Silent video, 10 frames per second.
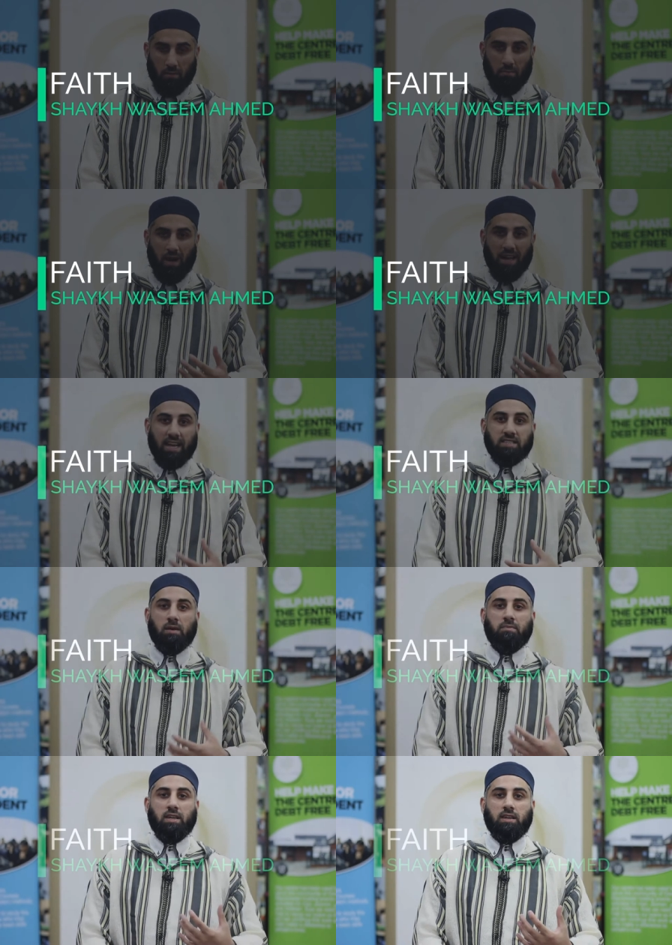By
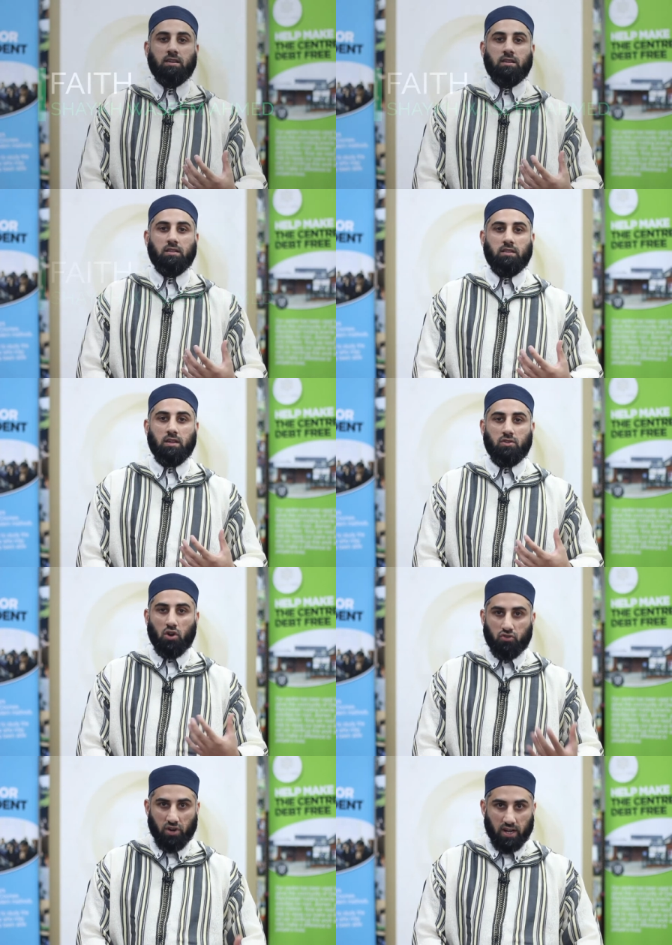accepting the
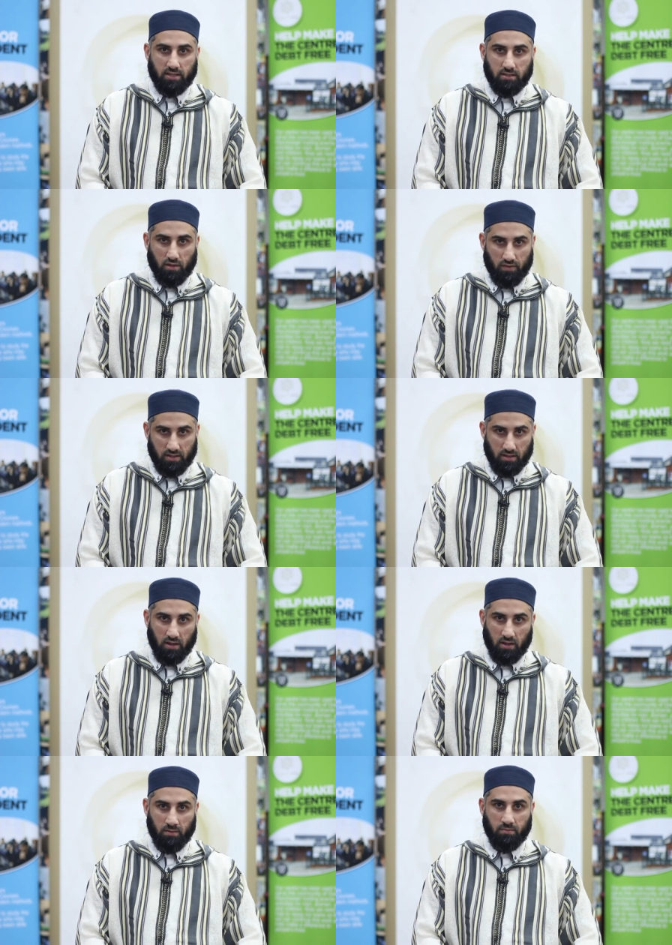doctrines of
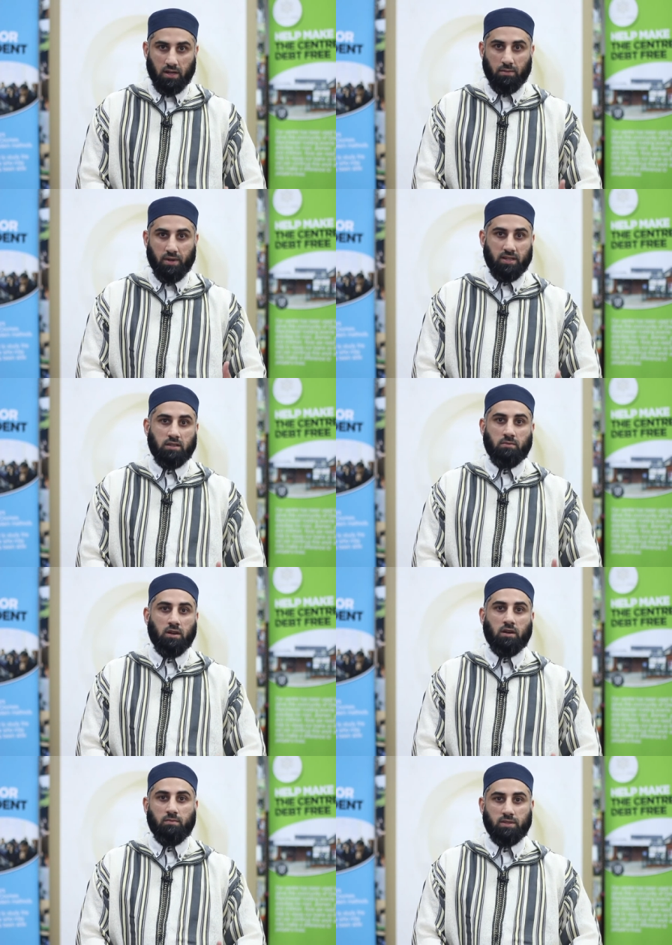Islam, a person
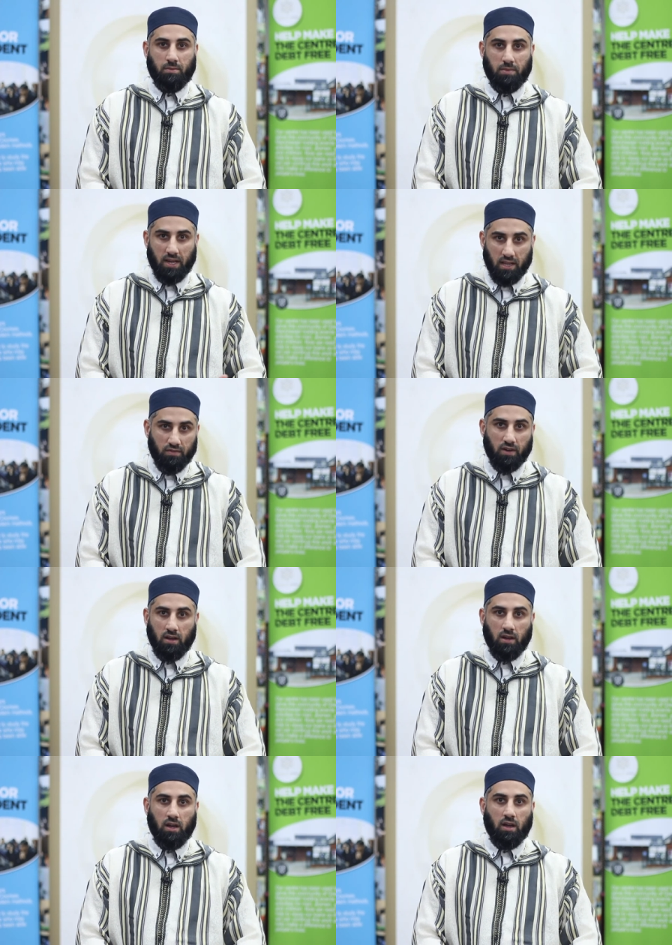becomes a
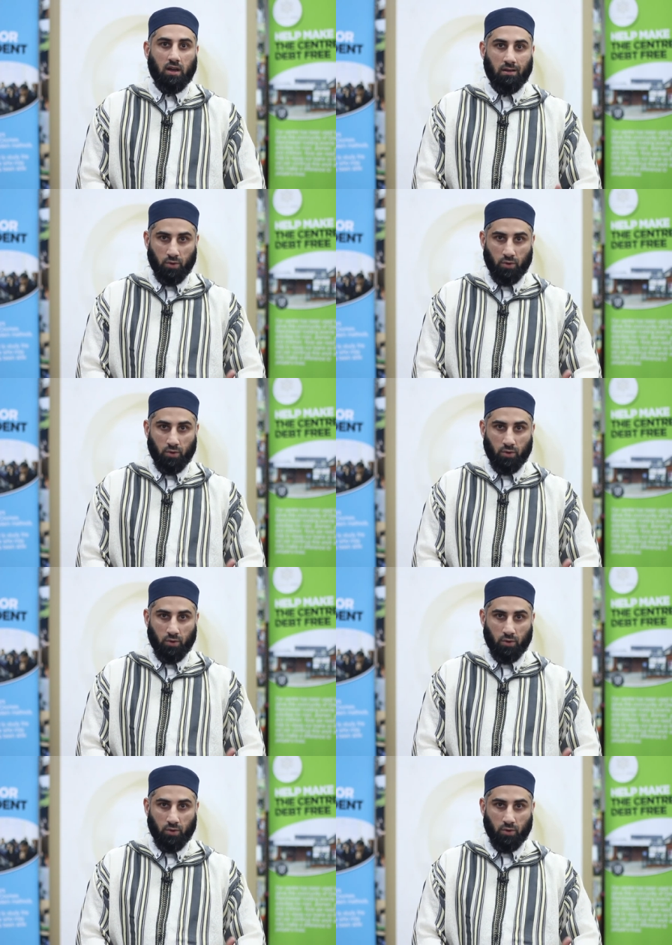believer, a